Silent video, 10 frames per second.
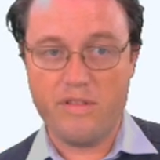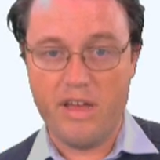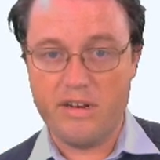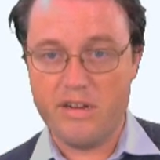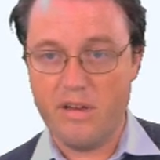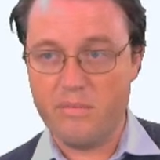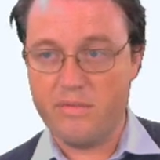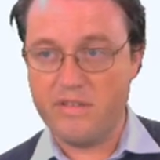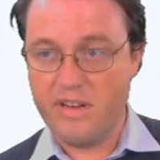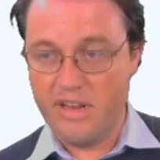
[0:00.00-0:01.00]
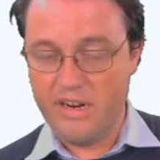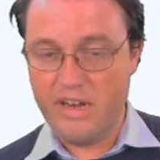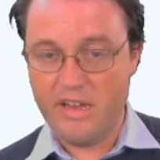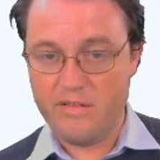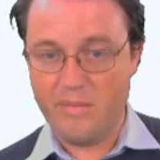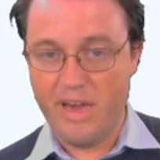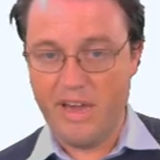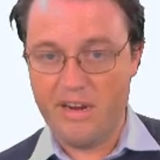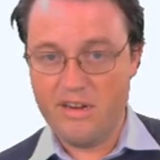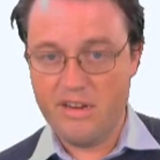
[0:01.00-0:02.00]
that Selena has
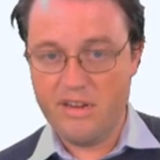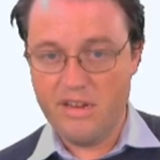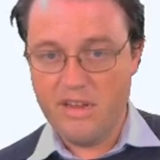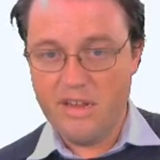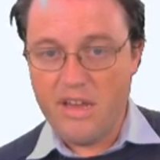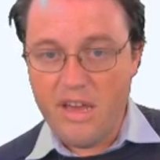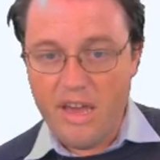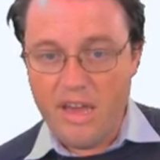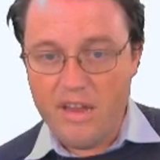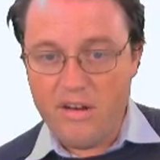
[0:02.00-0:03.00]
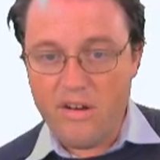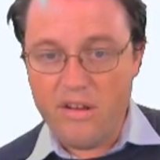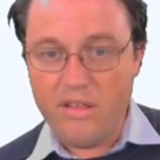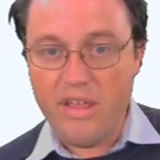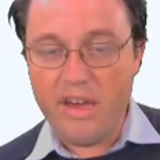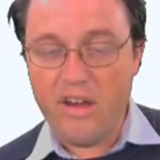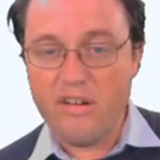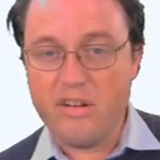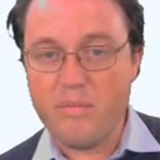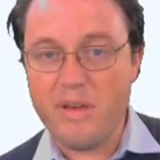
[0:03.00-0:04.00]
made, and they're
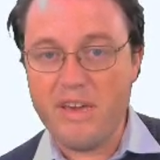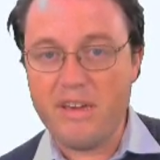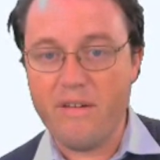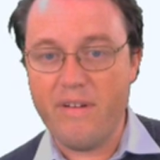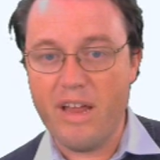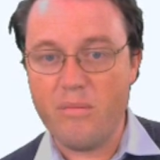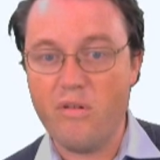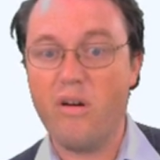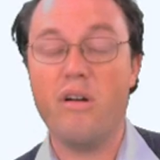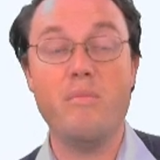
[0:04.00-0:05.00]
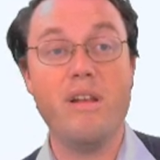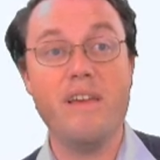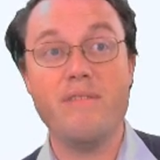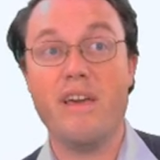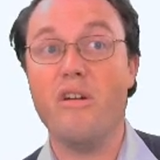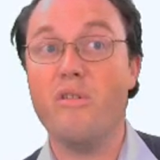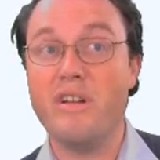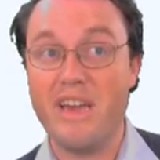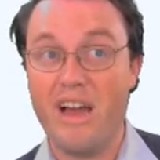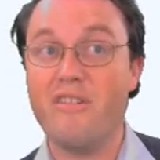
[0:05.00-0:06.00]
going to be available, or I believe they
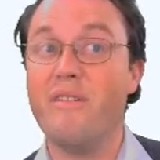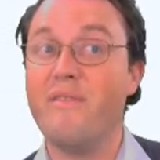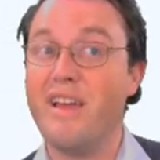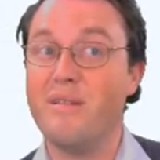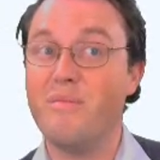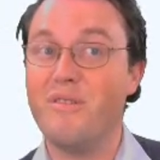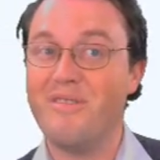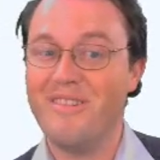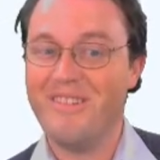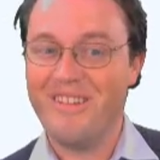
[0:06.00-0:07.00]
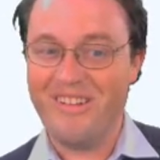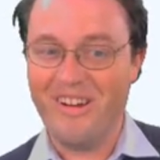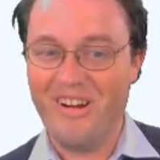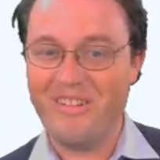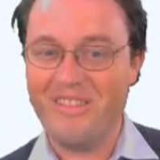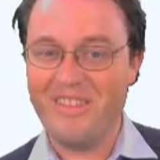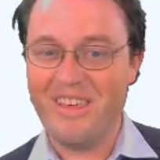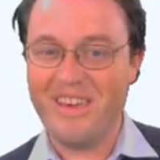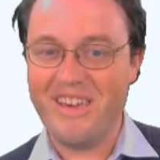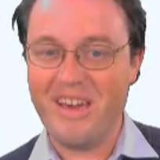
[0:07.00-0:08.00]
already are available on
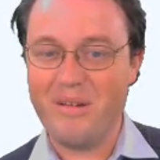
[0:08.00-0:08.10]
the